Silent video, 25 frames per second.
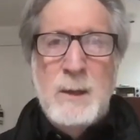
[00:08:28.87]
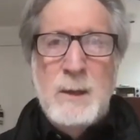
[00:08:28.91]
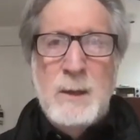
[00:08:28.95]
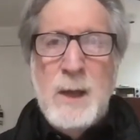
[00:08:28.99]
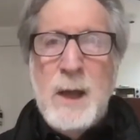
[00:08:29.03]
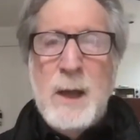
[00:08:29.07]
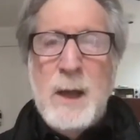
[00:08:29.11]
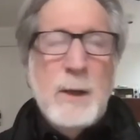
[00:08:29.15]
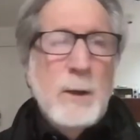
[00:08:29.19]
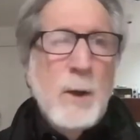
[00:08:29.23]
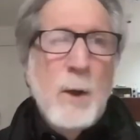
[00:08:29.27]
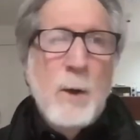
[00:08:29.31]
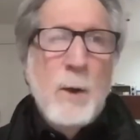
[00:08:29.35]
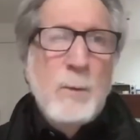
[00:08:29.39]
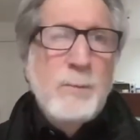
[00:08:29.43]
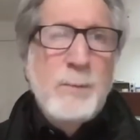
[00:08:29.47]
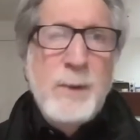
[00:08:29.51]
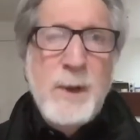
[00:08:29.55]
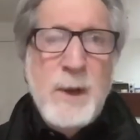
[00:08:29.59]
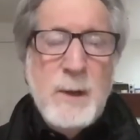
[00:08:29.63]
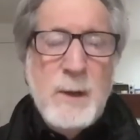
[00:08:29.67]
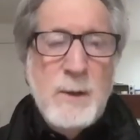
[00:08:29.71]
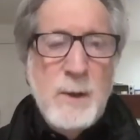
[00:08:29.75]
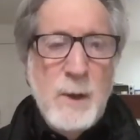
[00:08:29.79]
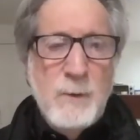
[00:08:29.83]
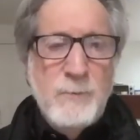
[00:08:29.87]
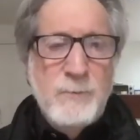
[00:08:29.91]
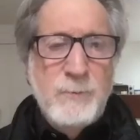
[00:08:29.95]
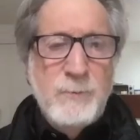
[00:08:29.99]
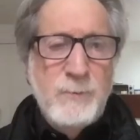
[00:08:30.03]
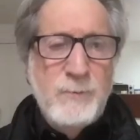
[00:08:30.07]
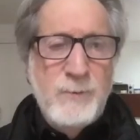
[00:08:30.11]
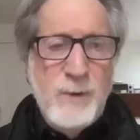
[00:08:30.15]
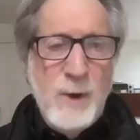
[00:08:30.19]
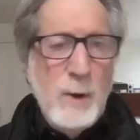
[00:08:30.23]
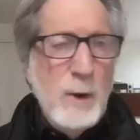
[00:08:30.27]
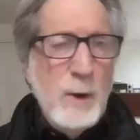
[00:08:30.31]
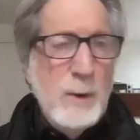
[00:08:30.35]
let alone being there
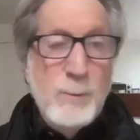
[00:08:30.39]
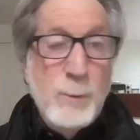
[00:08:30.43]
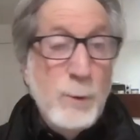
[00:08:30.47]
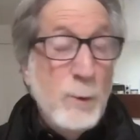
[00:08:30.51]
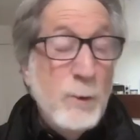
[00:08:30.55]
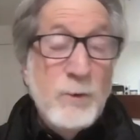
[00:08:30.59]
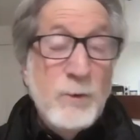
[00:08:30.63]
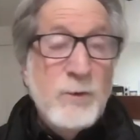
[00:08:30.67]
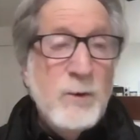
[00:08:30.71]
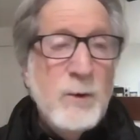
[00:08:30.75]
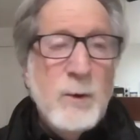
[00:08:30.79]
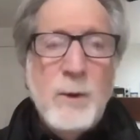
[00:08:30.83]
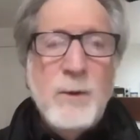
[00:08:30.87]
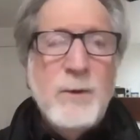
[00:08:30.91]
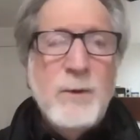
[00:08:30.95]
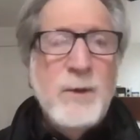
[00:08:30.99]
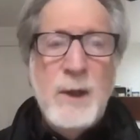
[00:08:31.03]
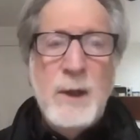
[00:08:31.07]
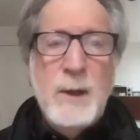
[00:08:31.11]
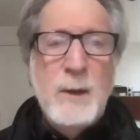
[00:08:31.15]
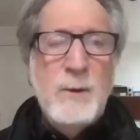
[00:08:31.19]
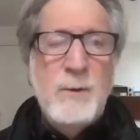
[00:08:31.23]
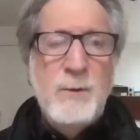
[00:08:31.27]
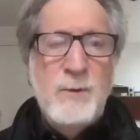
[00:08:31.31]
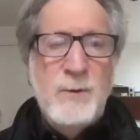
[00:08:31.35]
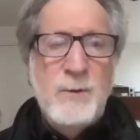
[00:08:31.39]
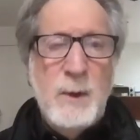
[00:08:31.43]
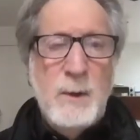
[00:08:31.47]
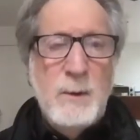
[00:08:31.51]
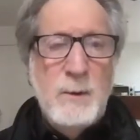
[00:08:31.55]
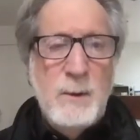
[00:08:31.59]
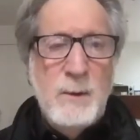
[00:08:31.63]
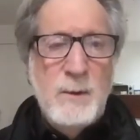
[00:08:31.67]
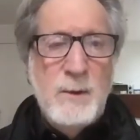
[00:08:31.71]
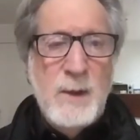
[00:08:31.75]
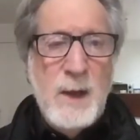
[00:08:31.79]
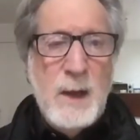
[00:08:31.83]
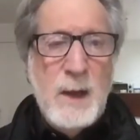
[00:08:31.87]
for very personal things,
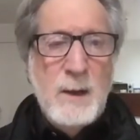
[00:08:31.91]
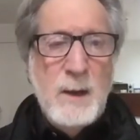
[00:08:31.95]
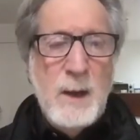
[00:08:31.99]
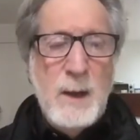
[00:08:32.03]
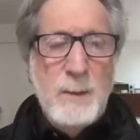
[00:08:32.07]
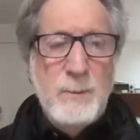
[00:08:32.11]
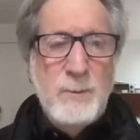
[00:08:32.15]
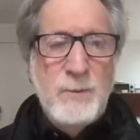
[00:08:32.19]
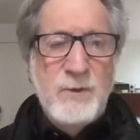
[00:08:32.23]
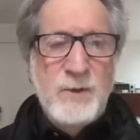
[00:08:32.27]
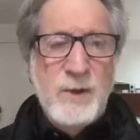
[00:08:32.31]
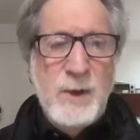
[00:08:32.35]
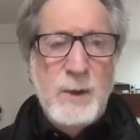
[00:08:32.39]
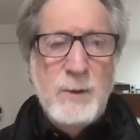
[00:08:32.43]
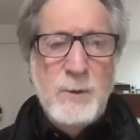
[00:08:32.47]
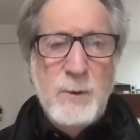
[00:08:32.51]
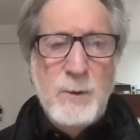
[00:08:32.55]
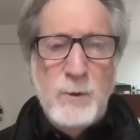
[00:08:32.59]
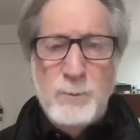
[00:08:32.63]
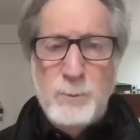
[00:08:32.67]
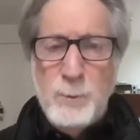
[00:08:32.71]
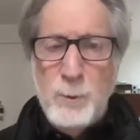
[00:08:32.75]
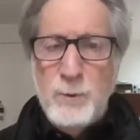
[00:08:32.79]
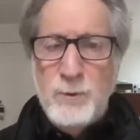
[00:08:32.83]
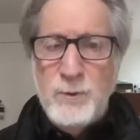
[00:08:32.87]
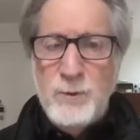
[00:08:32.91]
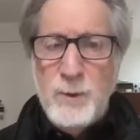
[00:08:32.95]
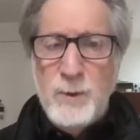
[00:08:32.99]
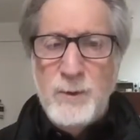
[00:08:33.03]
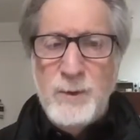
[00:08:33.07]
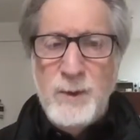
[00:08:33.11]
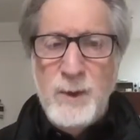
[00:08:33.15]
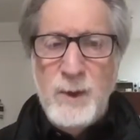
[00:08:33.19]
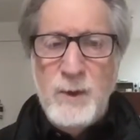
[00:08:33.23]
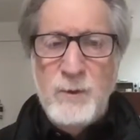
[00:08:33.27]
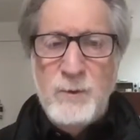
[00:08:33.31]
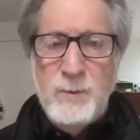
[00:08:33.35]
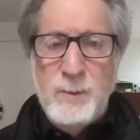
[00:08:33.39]
and that I'm seeing those personal
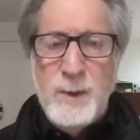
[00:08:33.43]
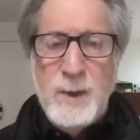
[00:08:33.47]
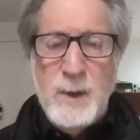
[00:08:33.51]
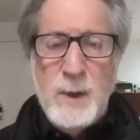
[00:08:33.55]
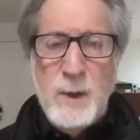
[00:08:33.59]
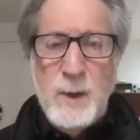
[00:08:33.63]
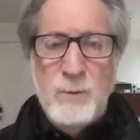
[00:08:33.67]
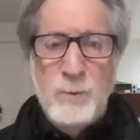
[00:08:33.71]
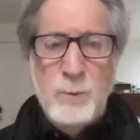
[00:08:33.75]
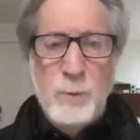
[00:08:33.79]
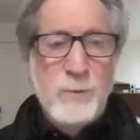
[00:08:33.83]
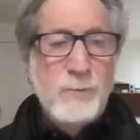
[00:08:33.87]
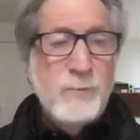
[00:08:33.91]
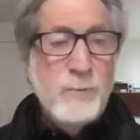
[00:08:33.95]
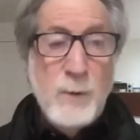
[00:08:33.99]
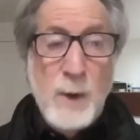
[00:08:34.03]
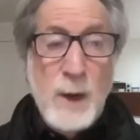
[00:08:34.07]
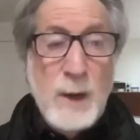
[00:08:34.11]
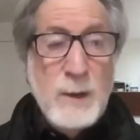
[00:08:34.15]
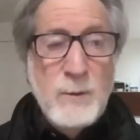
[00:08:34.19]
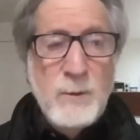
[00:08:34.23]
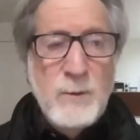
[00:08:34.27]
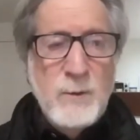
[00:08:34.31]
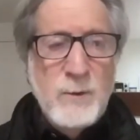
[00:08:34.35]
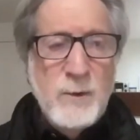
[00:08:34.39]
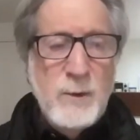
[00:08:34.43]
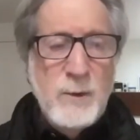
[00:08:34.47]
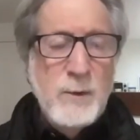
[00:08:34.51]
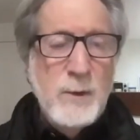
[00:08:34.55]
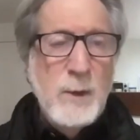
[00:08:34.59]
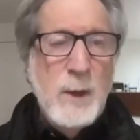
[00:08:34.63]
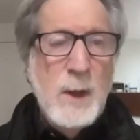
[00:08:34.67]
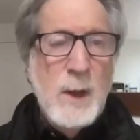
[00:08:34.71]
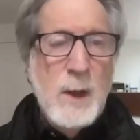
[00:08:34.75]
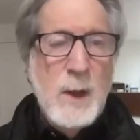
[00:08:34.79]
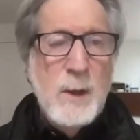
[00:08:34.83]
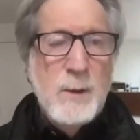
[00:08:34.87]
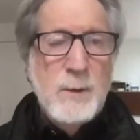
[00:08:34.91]
things because we're friends
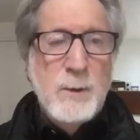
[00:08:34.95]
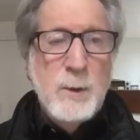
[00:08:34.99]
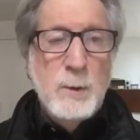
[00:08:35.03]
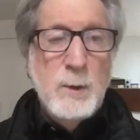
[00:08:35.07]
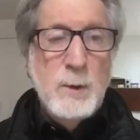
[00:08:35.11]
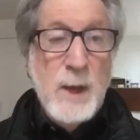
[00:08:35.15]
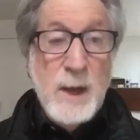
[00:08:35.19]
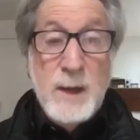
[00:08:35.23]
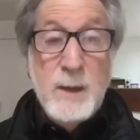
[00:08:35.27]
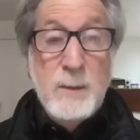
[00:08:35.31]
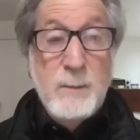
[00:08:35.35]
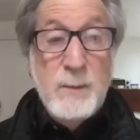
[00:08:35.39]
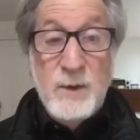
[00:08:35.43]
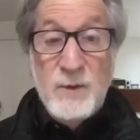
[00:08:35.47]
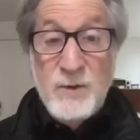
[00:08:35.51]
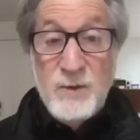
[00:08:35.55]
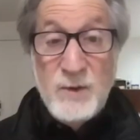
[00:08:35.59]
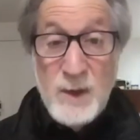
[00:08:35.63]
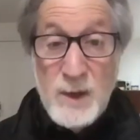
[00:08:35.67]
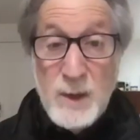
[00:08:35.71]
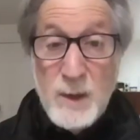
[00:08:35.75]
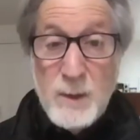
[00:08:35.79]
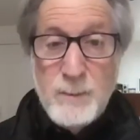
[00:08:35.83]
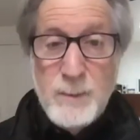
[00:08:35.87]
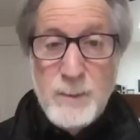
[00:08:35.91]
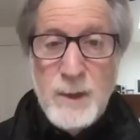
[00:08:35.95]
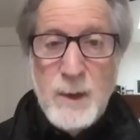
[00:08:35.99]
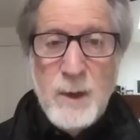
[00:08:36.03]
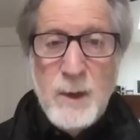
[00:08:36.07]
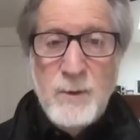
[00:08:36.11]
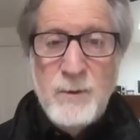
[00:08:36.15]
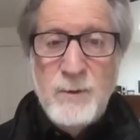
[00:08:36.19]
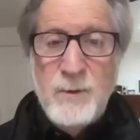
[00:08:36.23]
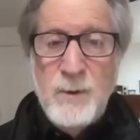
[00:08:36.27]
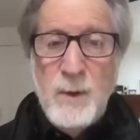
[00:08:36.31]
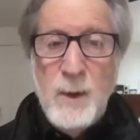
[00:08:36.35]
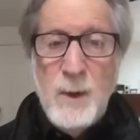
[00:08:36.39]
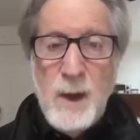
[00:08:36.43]
and they're letting me see it
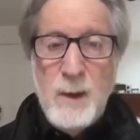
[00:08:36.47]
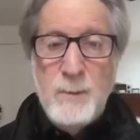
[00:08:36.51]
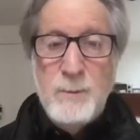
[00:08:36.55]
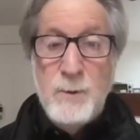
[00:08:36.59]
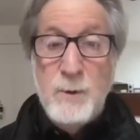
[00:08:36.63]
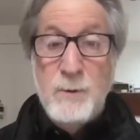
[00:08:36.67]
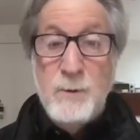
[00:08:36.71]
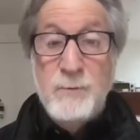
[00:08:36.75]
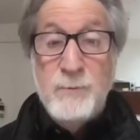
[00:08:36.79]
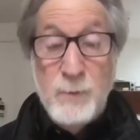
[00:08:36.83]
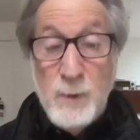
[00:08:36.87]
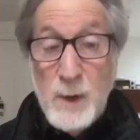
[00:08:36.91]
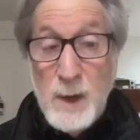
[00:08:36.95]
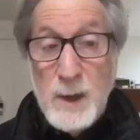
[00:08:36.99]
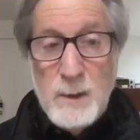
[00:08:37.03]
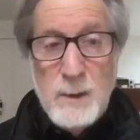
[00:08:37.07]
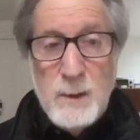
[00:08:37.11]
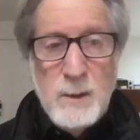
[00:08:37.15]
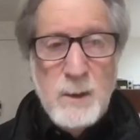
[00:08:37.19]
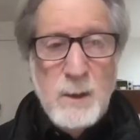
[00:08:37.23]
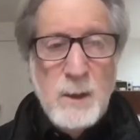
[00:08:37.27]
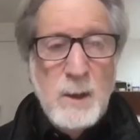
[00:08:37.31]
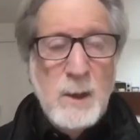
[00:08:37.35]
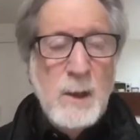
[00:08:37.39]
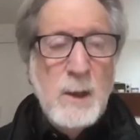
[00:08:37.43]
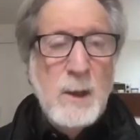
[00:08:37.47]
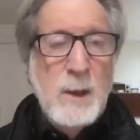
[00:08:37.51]
because I'm their friend.